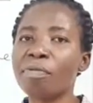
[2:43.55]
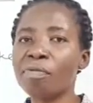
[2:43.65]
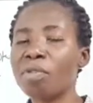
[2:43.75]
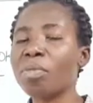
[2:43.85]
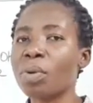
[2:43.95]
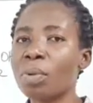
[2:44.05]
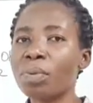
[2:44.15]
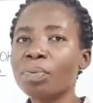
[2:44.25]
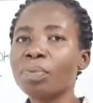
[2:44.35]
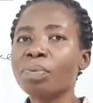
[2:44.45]
female.
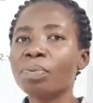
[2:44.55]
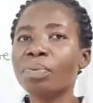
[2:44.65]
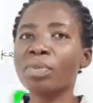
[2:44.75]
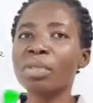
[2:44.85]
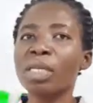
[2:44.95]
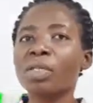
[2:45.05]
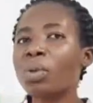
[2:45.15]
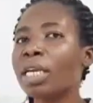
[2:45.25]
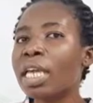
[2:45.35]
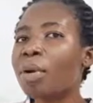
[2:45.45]

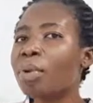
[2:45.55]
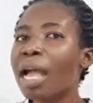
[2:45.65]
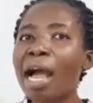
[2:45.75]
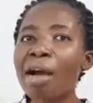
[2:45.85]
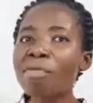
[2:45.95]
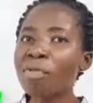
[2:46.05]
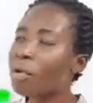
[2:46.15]
So here we have